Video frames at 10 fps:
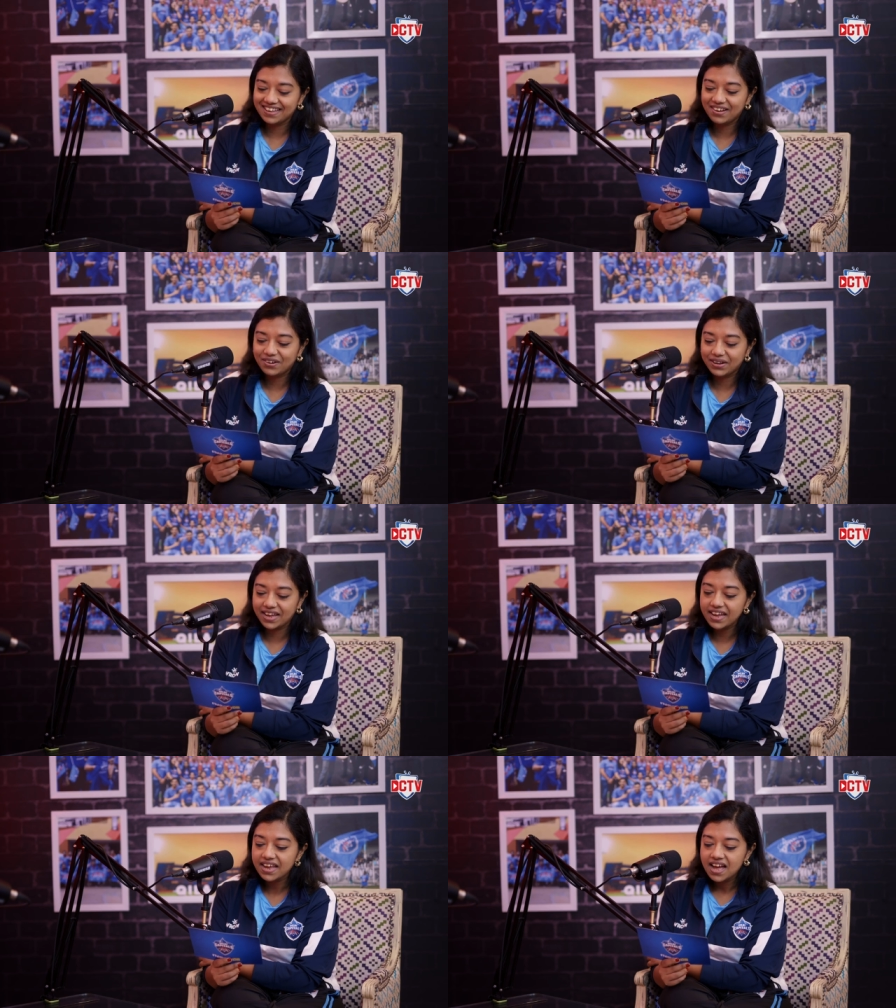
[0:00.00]

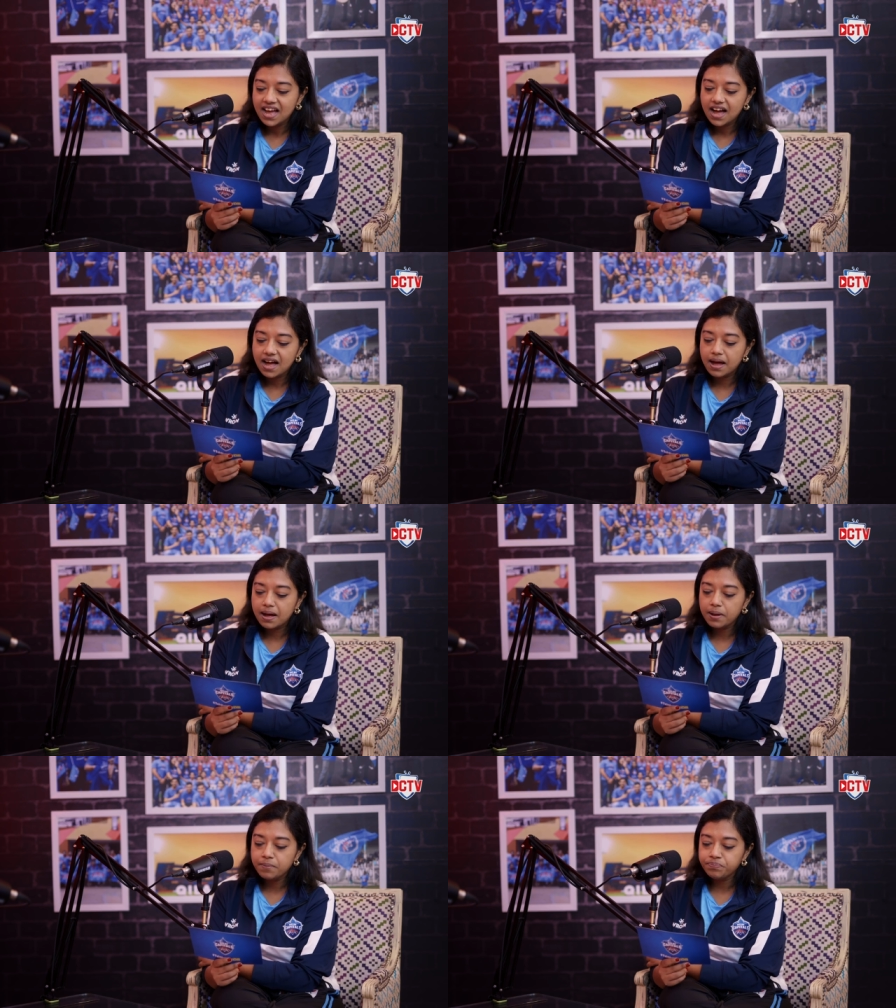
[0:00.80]
Okay.
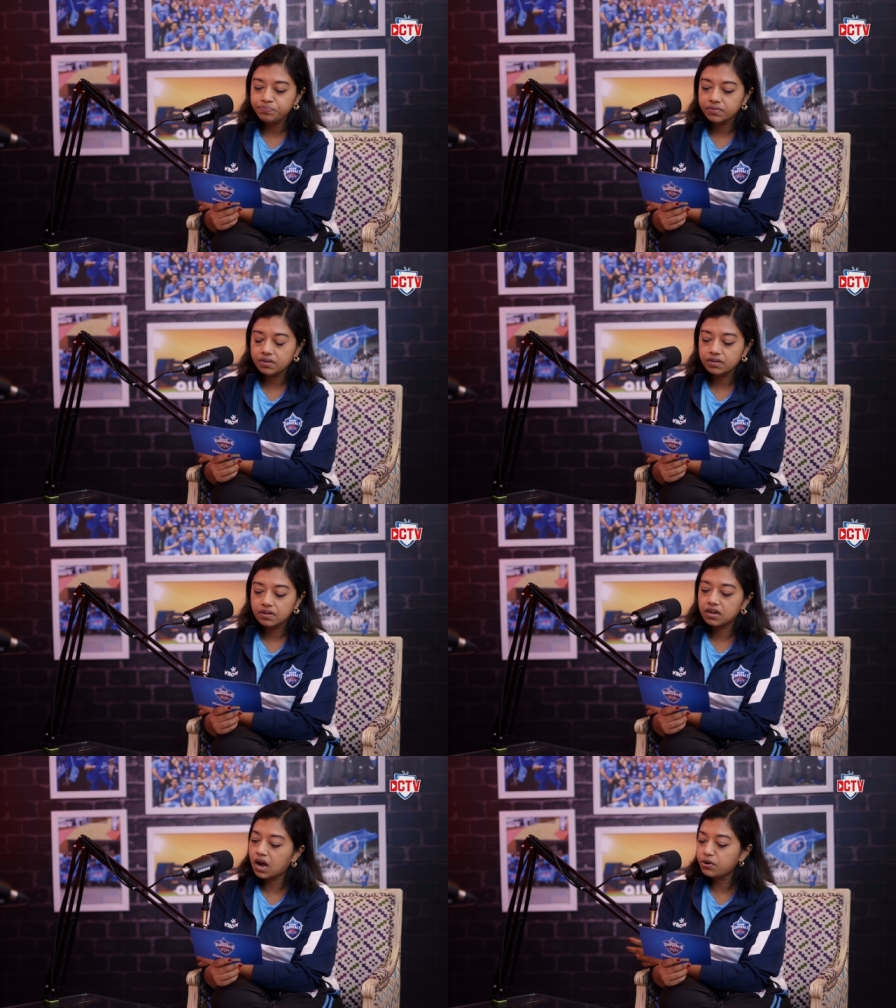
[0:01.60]
Um,
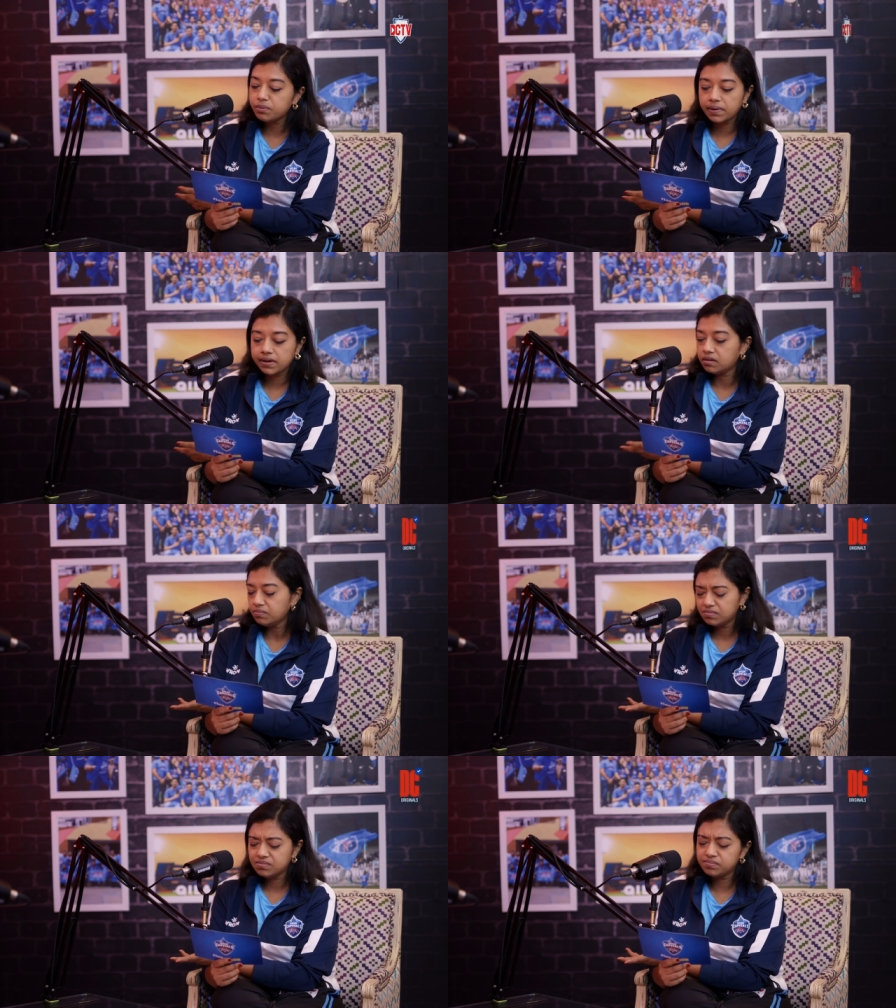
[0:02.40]
a current player
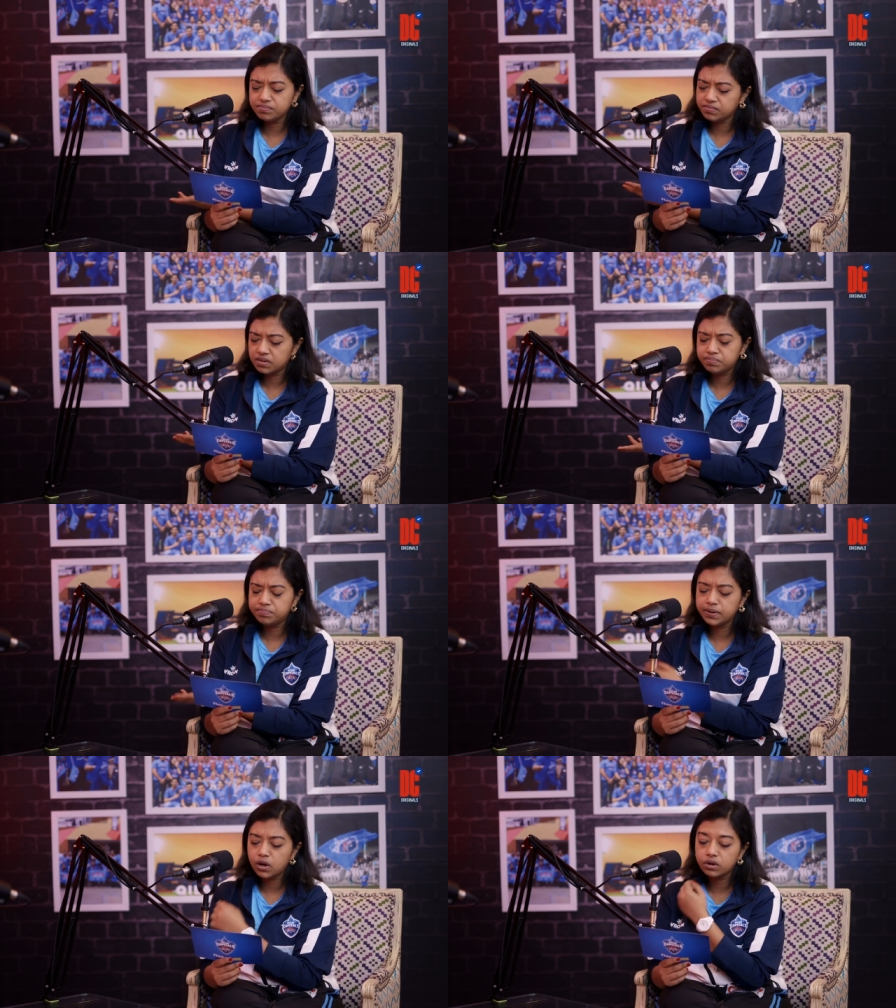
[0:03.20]

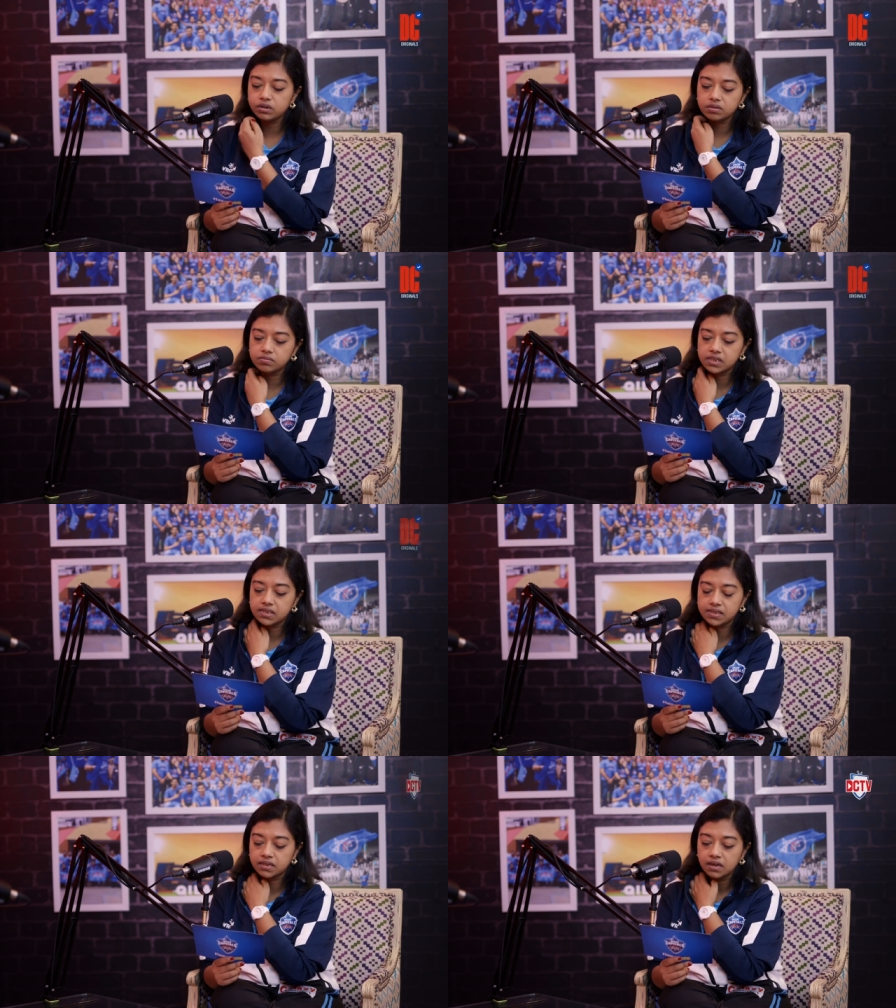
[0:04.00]
beyond
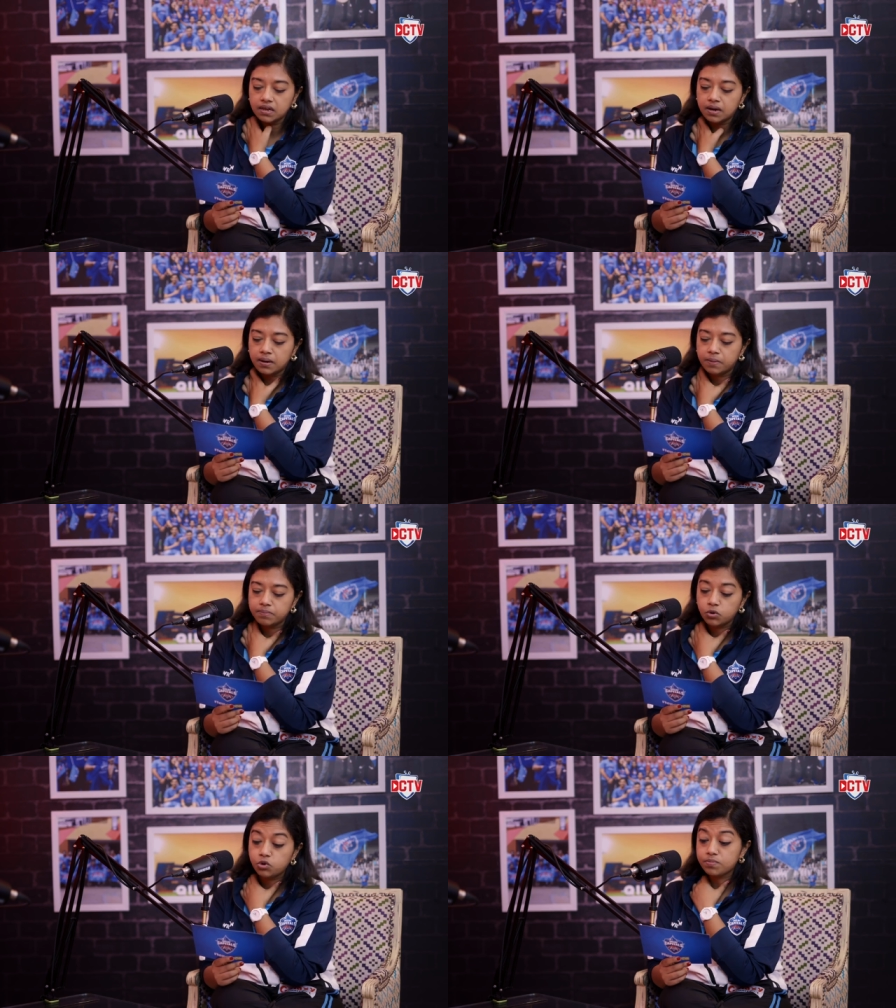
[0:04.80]
DC uh,
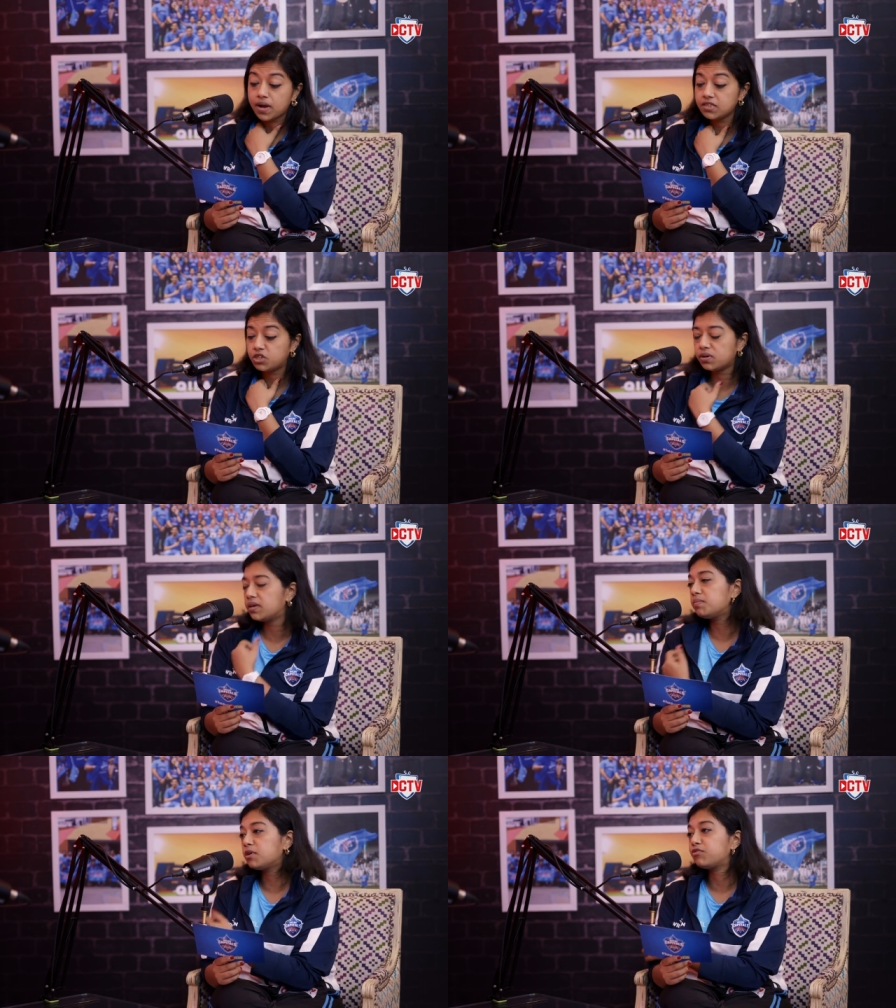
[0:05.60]
who reminds you a
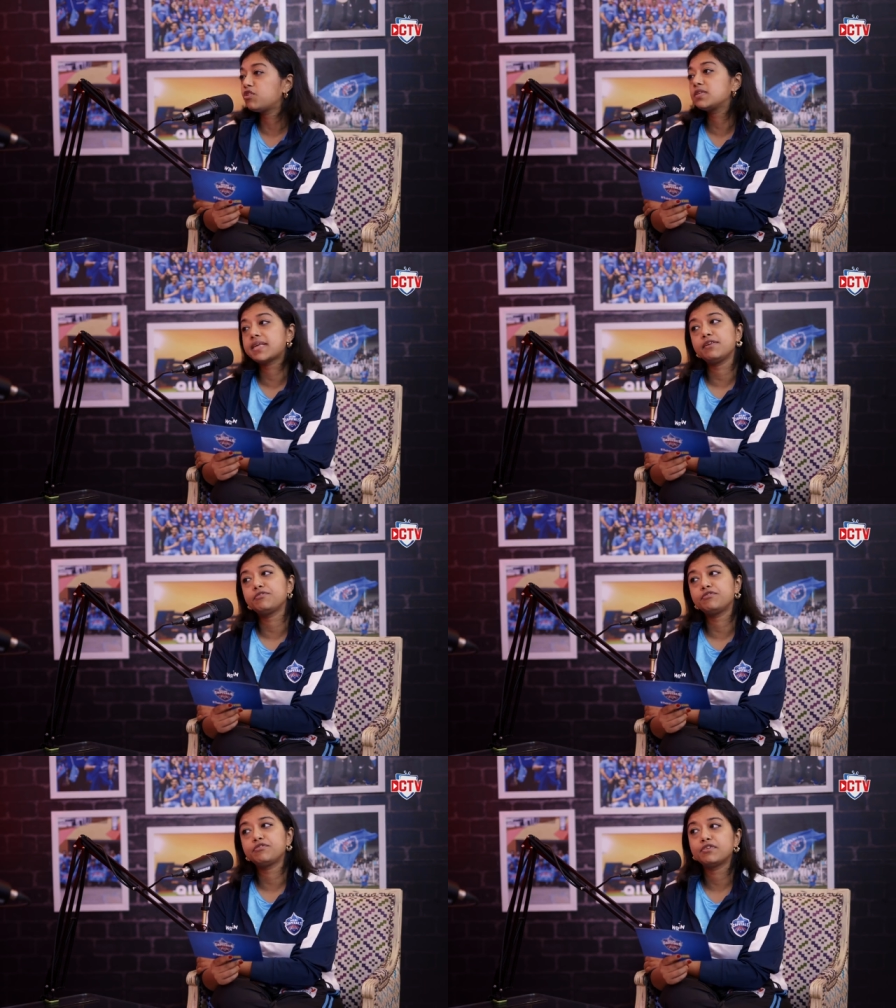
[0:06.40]
little bit of
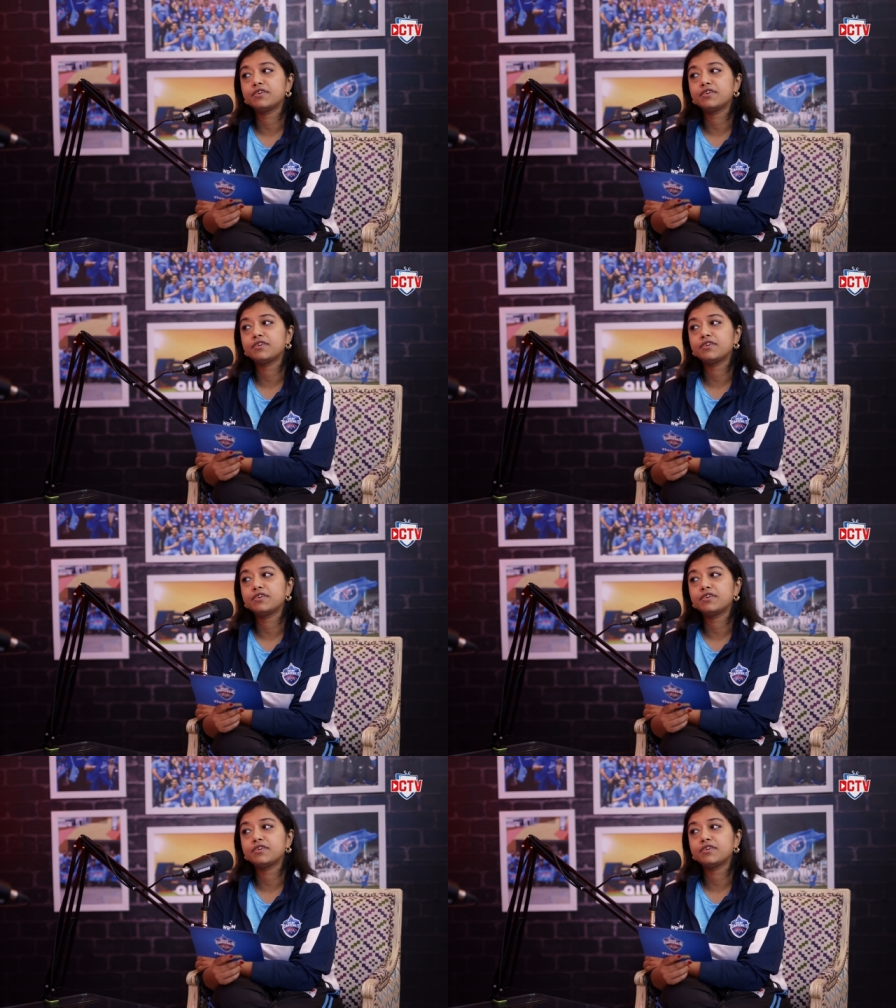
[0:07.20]
yourself.